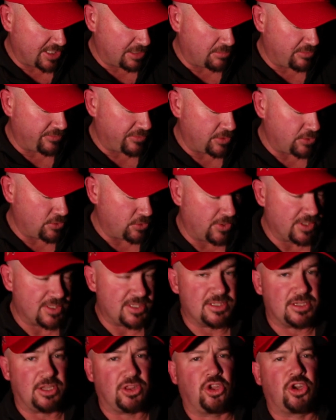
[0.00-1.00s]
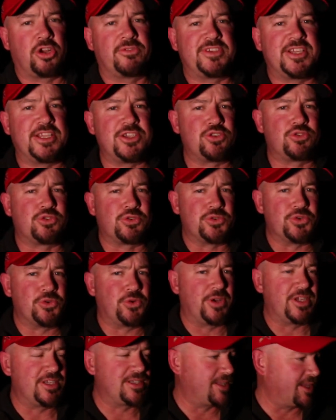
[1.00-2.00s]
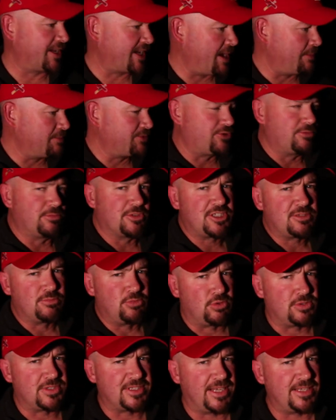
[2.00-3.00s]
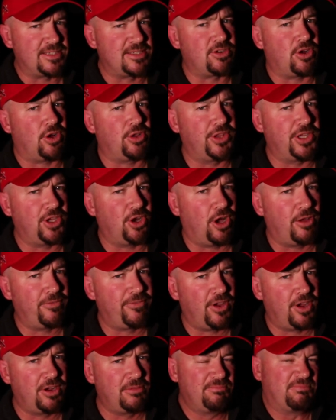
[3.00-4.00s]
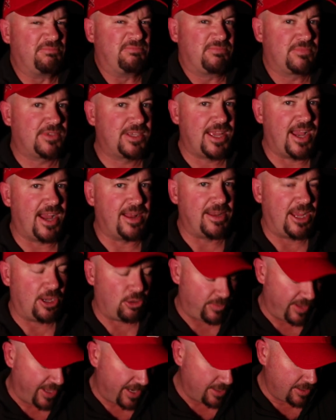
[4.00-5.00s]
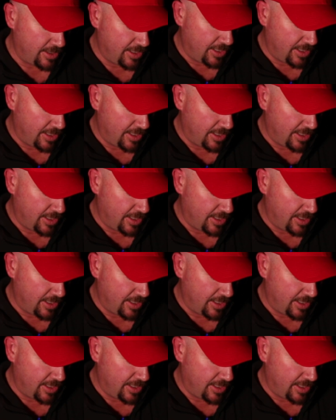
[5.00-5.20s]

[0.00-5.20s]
some of the noise. There's a lot of digital noise that comes from the small sensor on the iPhone. Can't help that,